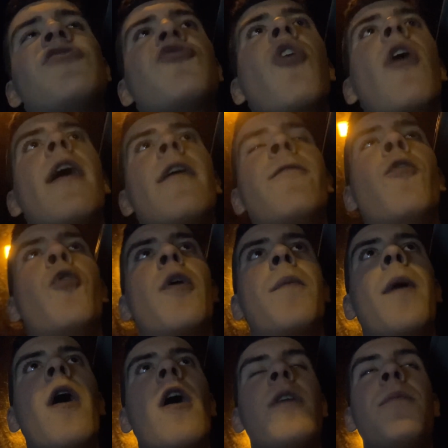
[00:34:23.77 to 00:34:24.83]
try a forward
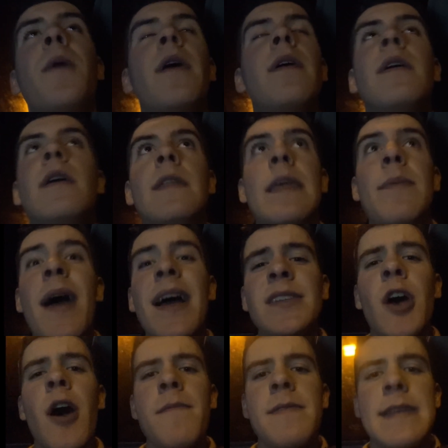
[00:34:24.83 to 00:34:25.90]
pass. But the amount of
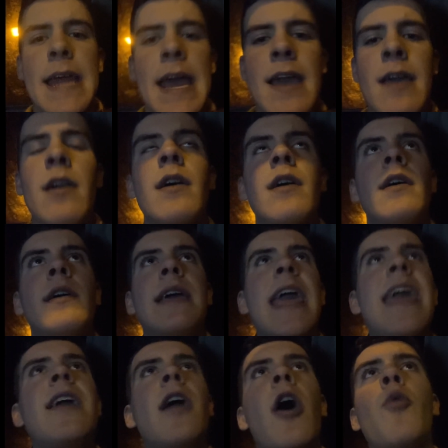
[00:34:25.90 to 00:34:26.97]
times today,
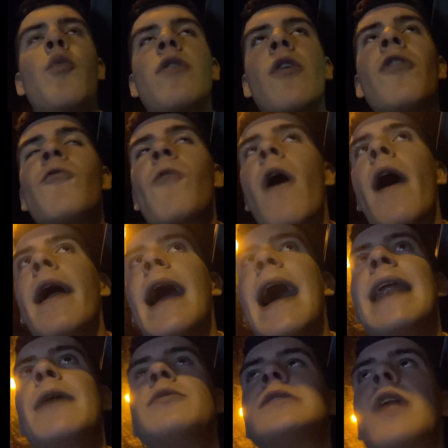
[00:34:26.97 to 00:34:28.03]
Kiko was on the right,
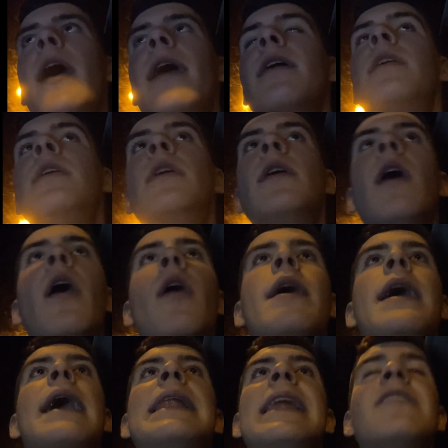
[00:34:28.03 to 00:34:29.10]
and it was like,
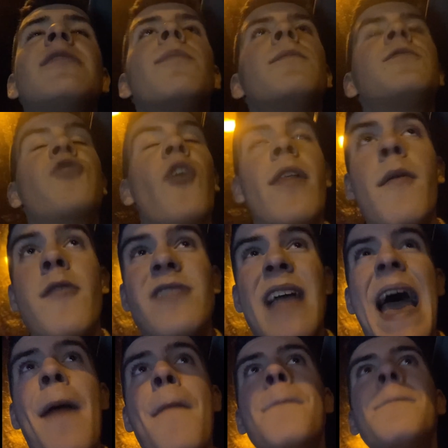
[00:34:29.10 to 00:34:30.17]
okay, let's try the most
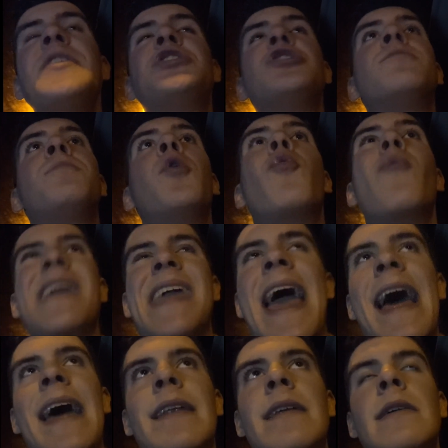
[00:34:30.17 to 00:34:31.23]
ambitious ball we
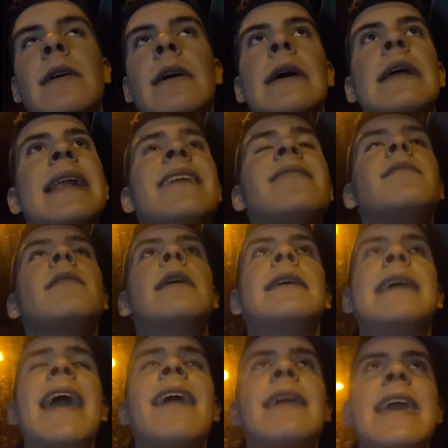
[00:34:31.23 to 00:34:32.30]
can. Let's
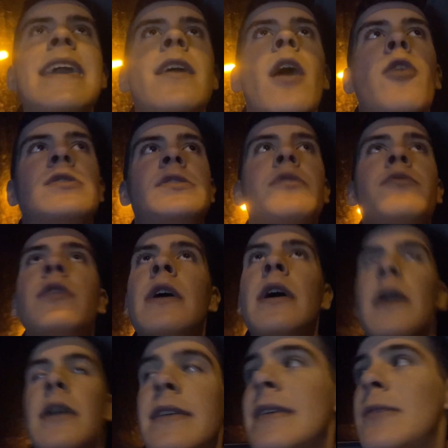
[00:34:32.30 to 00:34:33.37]
get Kiko to
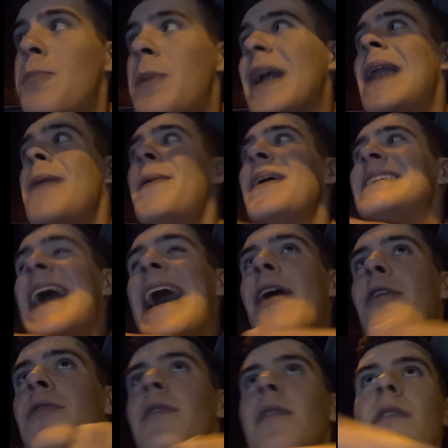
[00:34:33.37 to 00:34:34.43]
clip it down